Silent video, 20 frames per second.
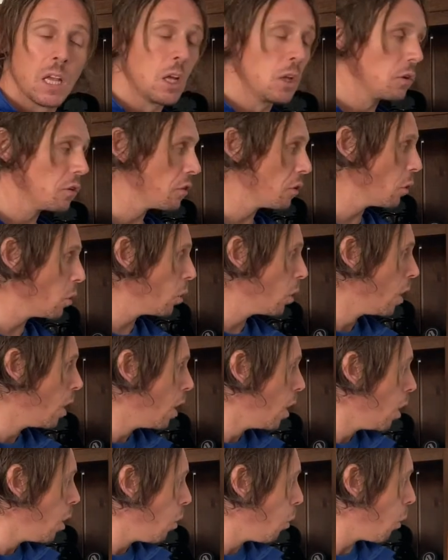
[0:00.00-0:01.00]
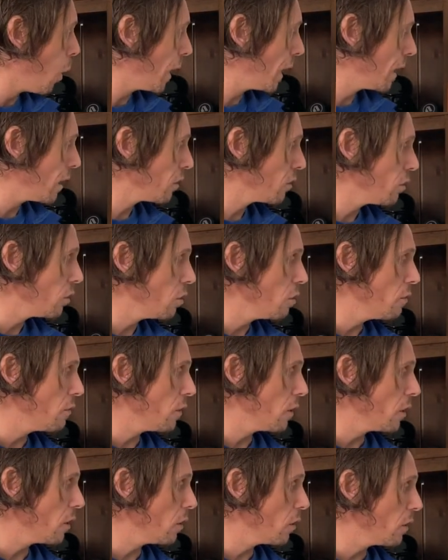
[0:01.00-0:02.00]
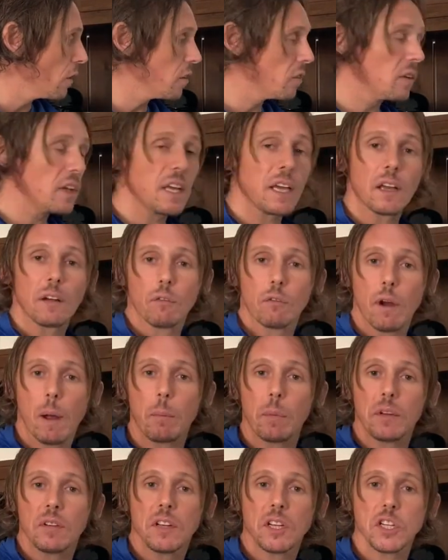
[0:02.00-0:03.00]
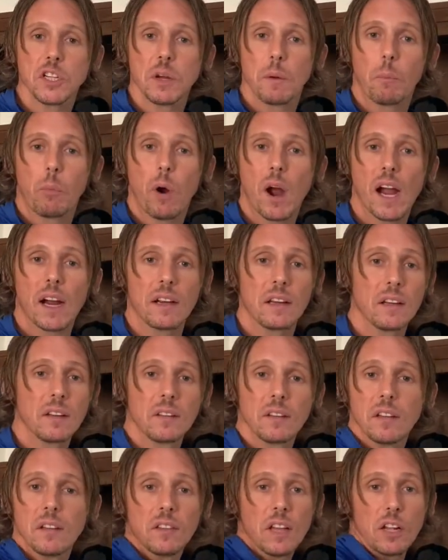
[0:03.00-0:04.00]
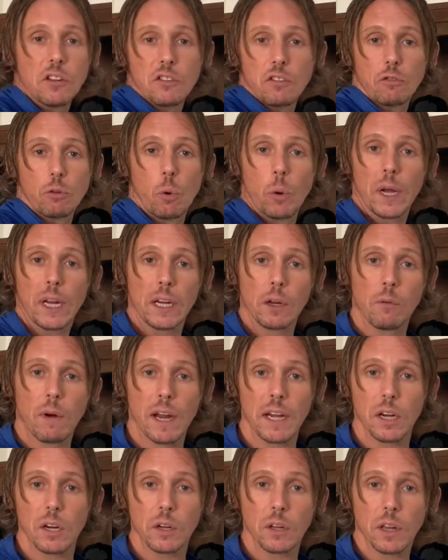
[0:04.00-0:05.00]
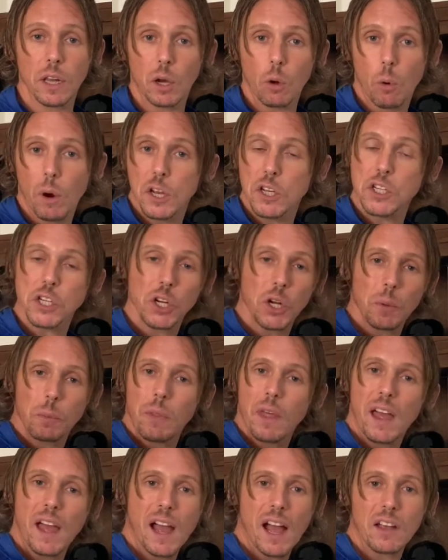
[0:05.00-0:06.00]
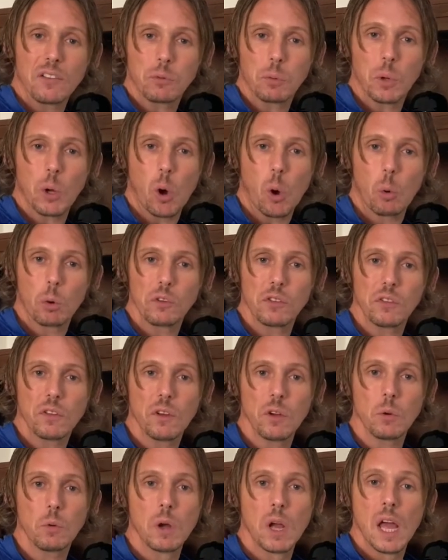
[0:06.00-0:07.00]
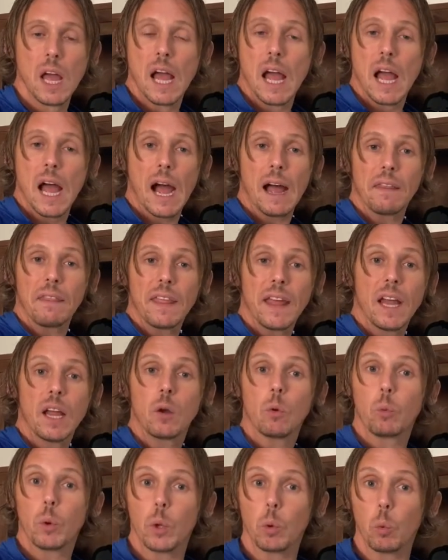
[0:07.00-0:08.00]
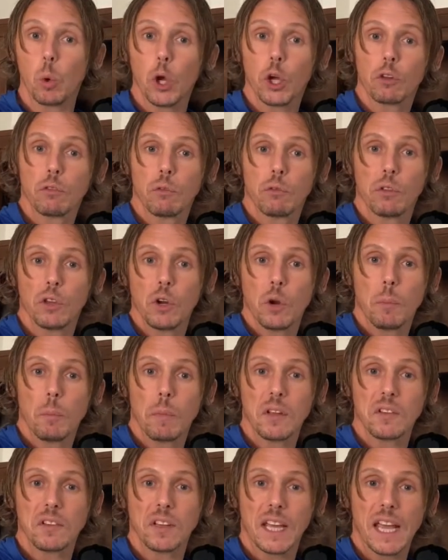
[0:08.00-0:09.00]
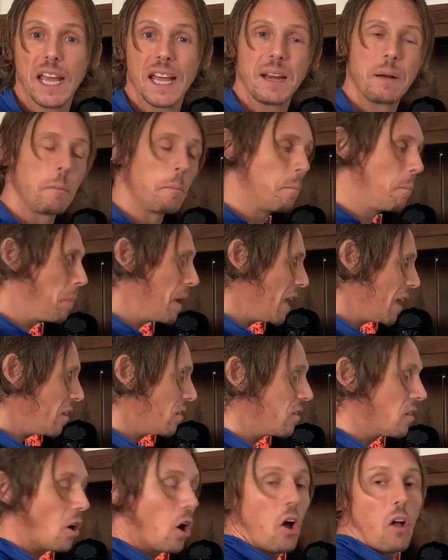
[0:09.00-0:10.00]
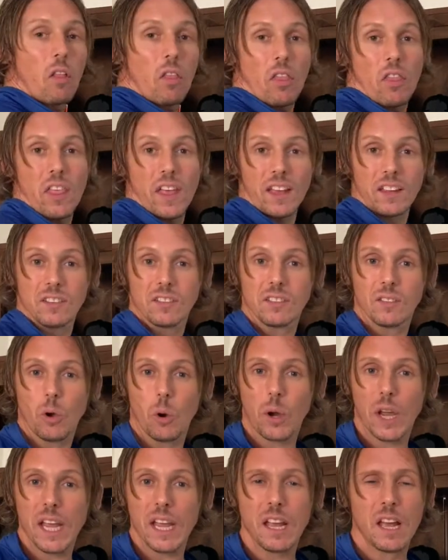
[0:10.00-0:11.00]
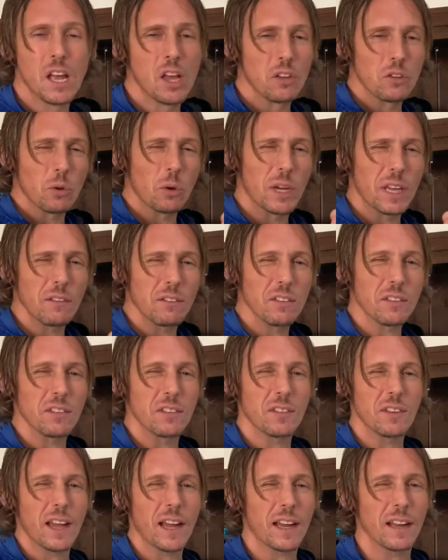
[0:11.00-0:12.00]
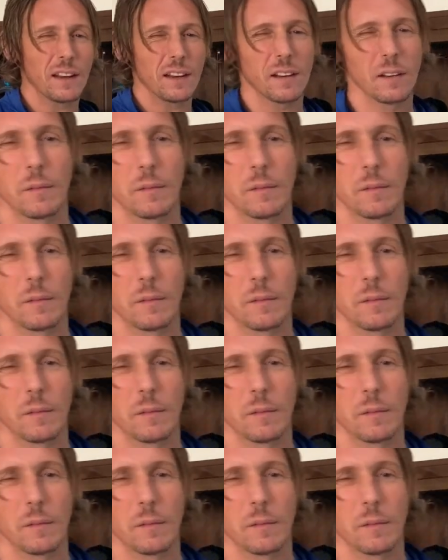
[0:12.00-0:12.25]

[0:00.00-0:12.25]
So what I'll do for the sake of repetition and practice is I'll just quickly write another question up there, as we always do, and then we'll work through the numbers again based on this, okay? So give us a second.